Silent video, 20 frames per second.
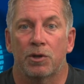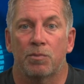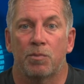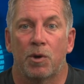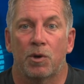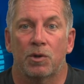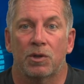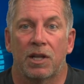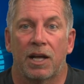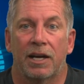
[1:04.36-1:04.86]

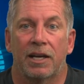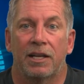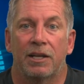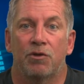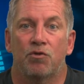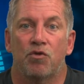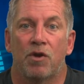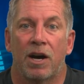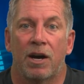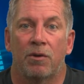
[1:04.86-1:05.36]
most likely
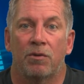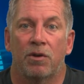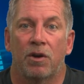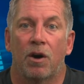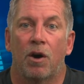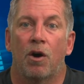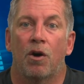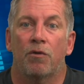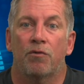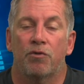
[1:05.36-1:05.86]
drowned
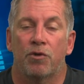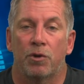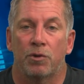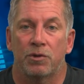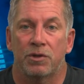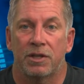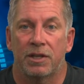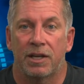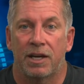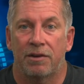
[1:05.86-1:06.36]
or froze
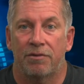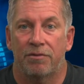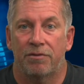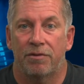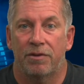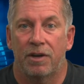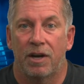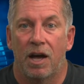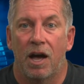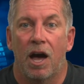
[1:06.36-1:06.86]
to death.
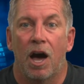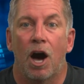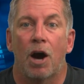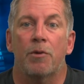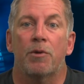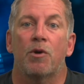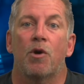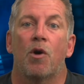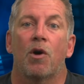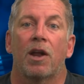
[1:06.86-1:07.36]
Hope
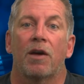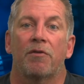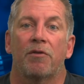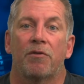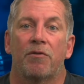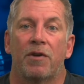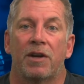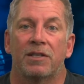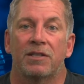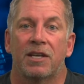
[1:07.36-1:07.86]
you all have a
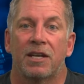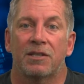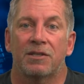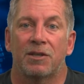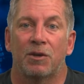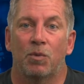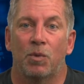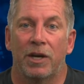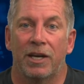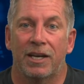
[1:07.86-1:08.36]

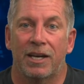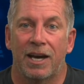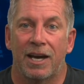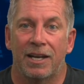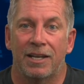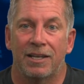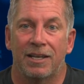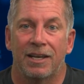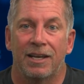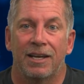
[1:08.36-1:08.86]
fantastic
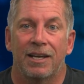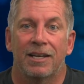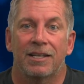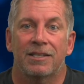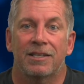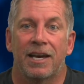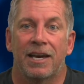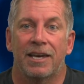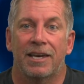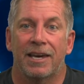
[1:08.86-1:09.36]
weekend.
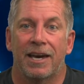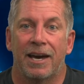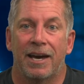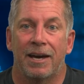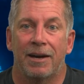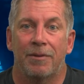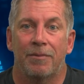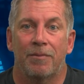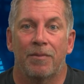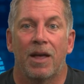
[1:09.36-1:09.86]
Take
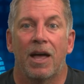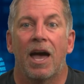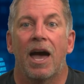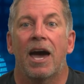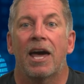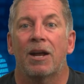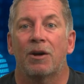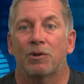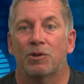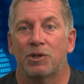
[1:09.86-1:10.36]
care,
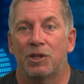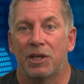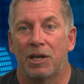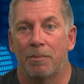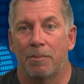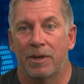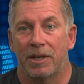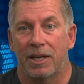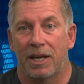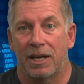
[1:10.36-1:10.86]
and I'll see you
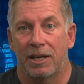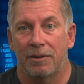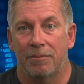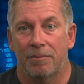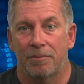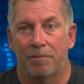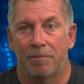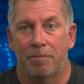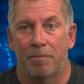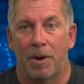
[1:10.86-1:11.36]
Monday.
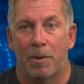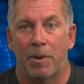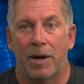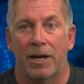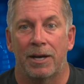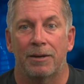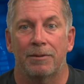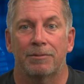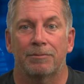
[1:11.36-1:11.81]
Bye-bye.